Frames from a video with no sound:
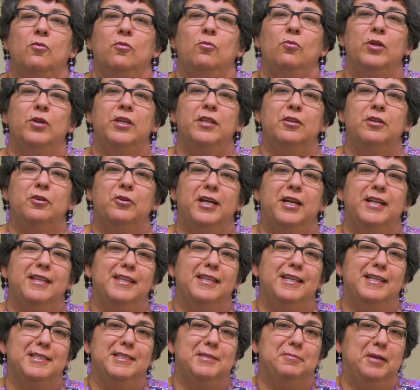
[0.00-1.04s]
One of the great
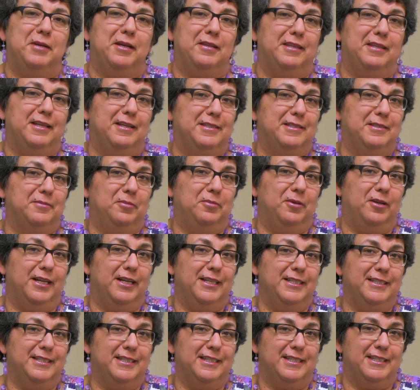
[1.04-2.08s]
things about Thousand
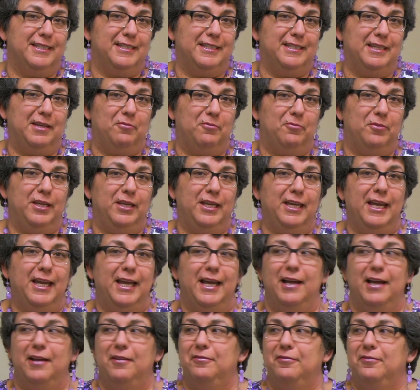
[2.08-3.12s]
Pines is that we
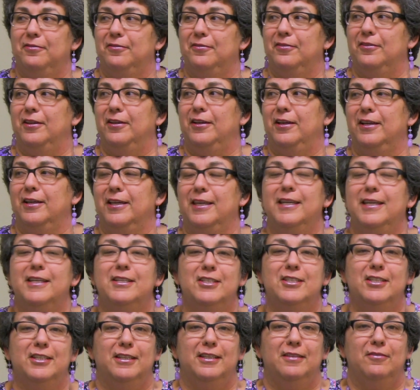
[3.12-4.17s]
have a
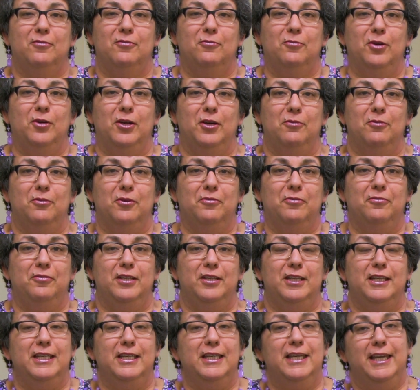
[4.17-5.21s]
kitchen where we're
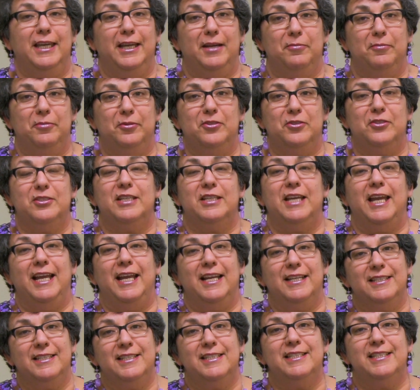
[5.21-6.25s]
feeding campers
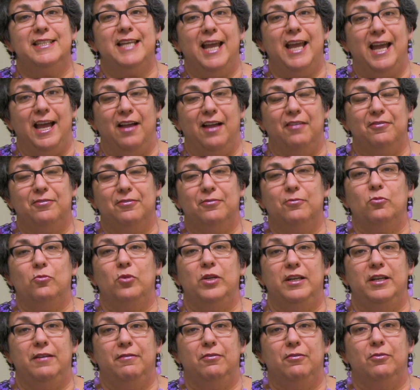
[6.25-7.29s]
and staff
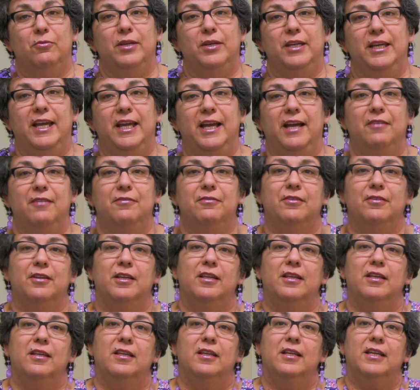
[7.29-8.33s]
whenever we have
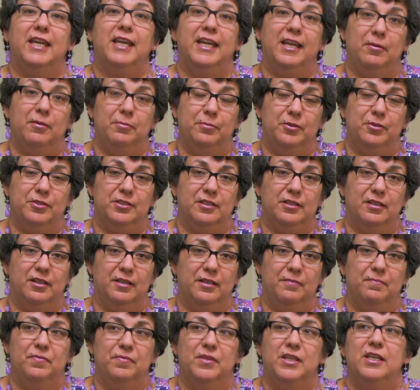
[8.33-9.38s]
campers
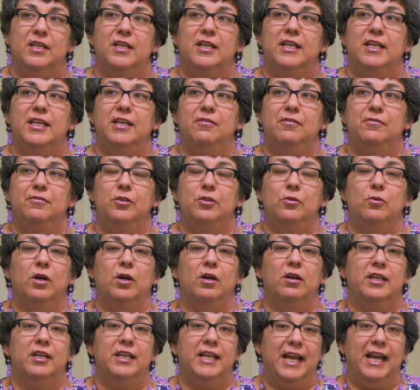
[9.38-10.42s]
on. If you
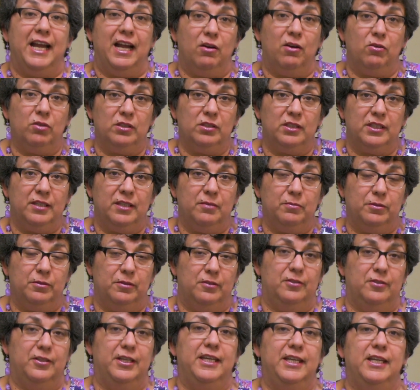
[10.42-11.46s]
are an hourly
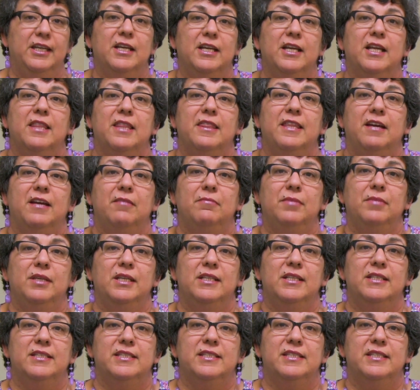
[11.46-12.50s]
employee, that
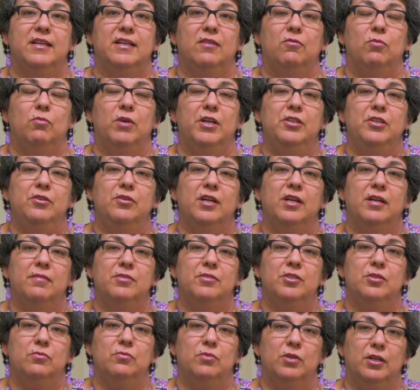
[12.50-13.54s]
means that when you come
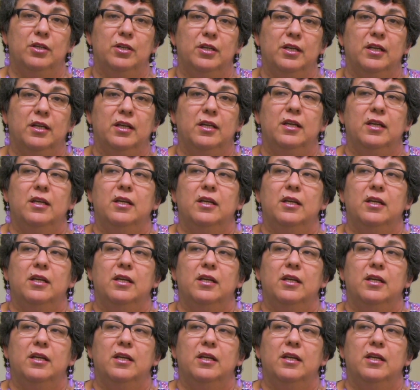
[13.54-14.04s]
to work,